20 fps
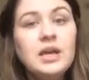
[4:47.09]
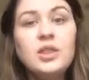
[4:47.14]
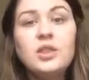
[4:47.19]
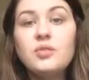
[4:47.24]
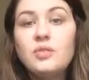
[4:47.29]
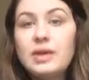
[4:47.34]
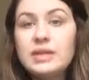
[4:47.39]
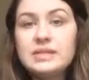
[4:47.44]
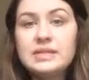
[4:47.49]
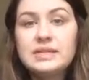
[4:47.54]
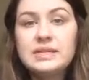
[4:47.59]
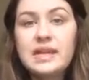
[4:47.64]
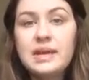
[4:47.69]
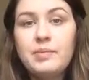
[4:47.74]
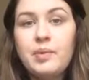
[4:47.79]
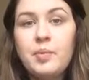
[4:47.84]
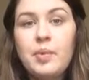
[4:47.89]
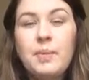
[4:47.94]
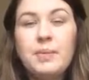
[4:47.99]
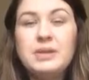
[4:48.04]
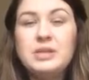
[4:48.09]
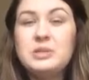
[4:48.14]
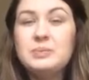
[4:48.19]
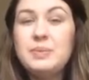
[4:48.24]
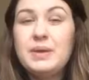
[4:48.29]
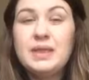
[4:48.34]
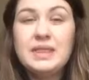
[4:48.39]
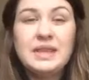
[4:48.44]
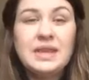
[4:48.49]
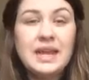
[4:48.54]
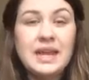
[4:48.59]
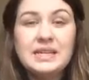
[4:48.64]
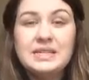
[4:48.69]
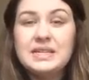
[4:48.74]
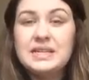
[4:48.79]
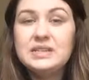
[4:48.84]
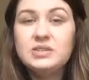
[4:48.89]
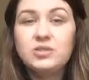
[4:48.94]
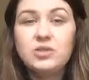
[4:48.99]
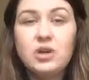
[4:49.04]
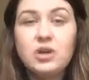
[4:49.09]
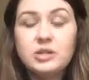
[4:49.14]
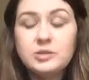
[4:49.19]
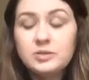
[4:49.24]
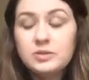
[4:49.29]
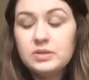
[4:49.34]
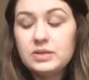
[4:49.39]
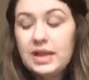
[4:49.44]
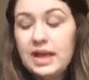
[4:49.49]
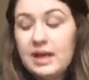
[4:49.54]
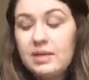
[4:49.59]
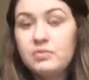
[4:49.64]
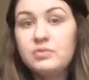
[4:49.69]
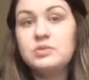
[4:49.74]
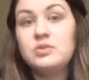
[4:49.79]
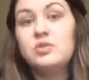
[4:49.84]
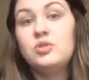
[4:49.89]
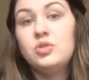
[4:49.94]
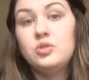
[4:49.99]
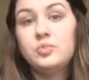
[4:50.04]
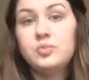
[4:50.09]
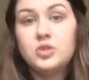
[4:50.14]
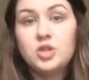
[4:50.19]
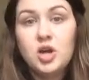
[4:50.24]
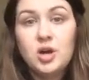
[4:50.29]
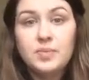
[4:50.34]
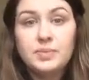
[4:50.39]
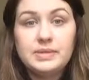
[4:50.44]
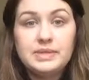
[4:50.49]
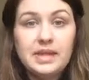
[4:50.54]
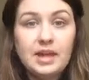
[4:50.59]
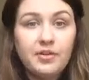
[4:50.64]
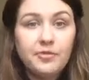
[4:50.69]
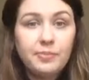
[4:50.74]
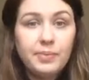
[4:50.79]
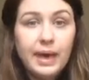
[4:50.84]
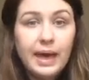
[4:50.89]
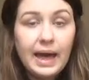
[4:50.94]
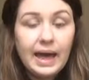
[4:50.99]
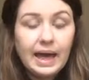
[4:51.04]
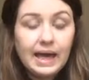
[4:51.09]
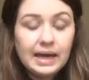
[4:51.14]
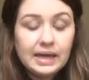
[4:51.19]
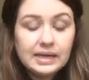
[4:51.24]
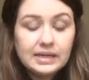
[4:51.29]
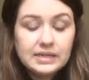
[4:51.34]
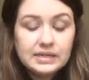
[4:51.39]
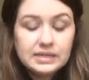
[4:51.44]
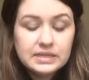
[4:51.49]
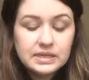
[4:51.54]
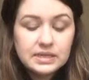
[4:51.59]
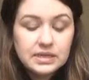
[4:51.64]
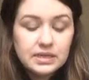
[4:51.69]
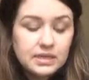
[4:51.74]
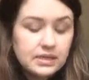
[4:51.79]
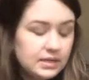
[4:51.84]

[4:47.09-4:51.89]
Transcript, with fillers: The rest of the time I'll probably just be in the nighties or the hospital gowns or the pyjamas that I've packed.